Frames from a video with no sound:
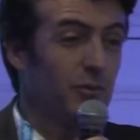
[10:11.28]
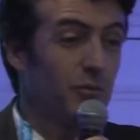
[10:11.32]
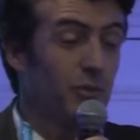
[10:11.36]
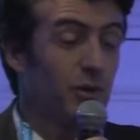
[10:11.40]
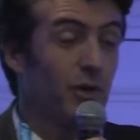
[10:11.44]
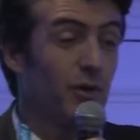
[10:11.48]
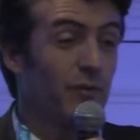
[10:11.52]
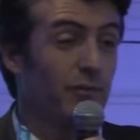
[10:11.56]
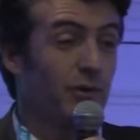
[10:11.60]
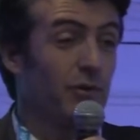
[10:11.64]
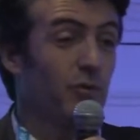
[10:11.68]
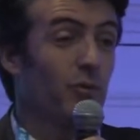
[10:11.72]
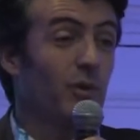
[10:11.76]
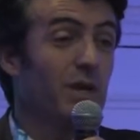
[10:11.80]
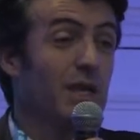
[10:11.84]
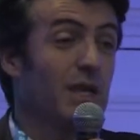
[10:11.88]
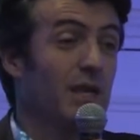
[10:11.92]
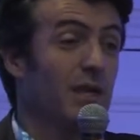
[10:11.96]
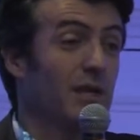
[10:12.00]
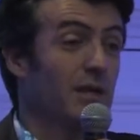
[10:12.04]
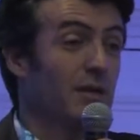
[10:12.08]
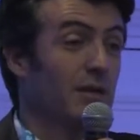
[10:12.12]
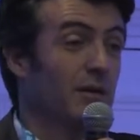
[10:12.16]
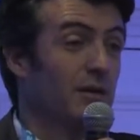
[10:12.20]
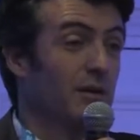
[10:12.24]
and we often
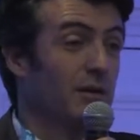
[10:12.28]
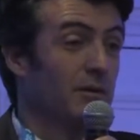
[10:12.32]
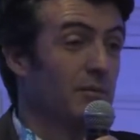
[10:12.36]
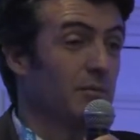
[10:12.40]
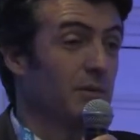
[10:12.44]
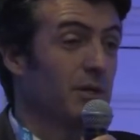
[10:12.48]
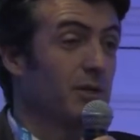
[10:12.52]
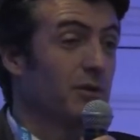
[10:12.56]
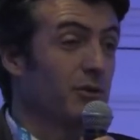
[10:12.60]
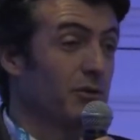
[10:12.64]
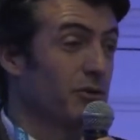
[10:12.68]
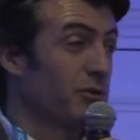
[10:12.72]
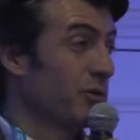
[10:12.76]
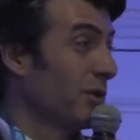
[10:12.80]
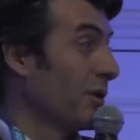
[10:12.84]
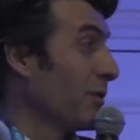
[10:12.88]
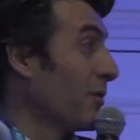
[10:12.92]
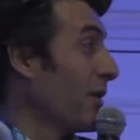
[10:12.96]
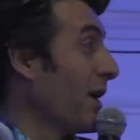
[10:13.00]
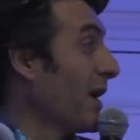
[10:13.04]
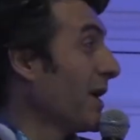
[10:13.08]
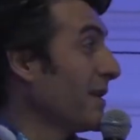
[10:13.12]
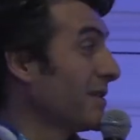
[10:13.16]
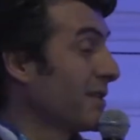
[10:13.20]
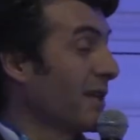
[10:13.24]
win because we
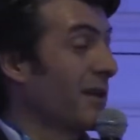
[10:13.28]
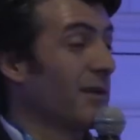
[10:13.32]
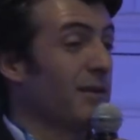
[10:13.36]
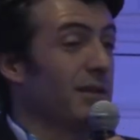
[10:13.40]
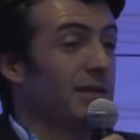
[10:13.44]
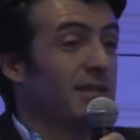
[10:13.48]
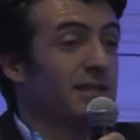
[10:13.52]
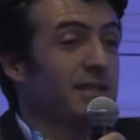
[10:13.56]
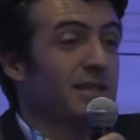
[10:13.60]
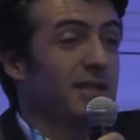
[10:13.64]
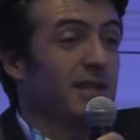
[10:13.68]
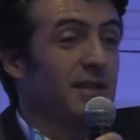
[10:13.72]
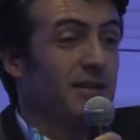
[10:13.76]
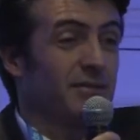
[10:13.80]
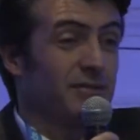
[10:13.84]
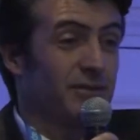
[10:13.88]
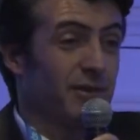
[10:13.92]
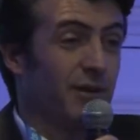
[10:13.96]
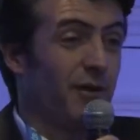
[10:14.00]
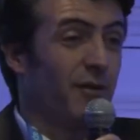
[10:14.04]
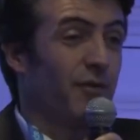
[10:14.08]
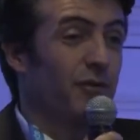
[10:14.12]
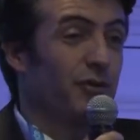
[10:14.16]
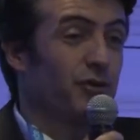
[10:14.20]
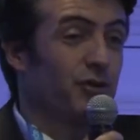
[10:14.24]
raise ourselves
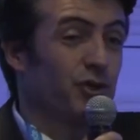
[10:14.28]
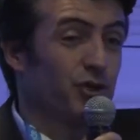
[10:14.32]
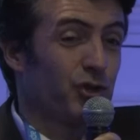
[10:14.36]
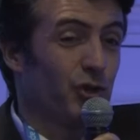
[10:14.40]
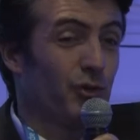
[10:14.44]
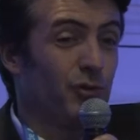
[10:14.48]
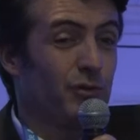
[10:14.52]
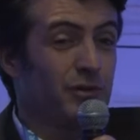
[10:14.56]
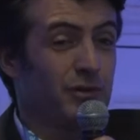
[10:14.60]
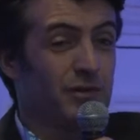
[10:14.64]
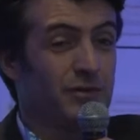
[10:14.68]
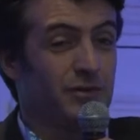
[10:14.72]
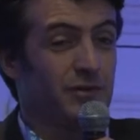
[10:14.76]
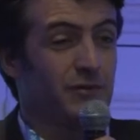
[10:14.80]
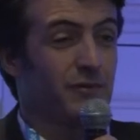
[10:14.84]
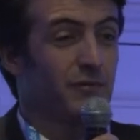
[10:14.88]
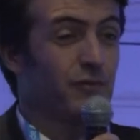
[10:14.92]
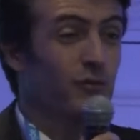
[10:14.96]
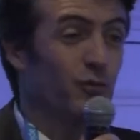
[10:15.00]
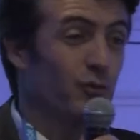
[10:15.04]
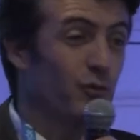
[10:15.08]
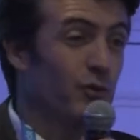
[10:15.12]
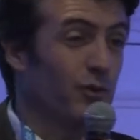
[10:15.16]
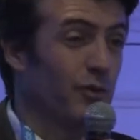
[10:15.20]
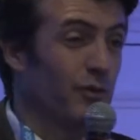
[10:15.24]
on the shoulders of
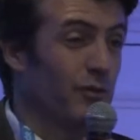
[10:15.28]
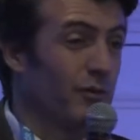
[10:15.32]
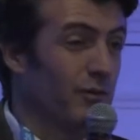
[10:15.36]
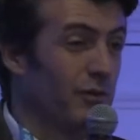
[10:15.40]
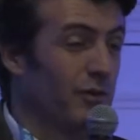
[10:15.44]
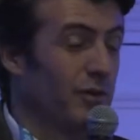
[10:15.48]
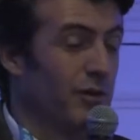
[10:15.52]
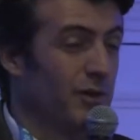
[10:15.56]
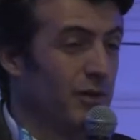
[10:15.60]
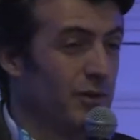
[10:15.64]
Google,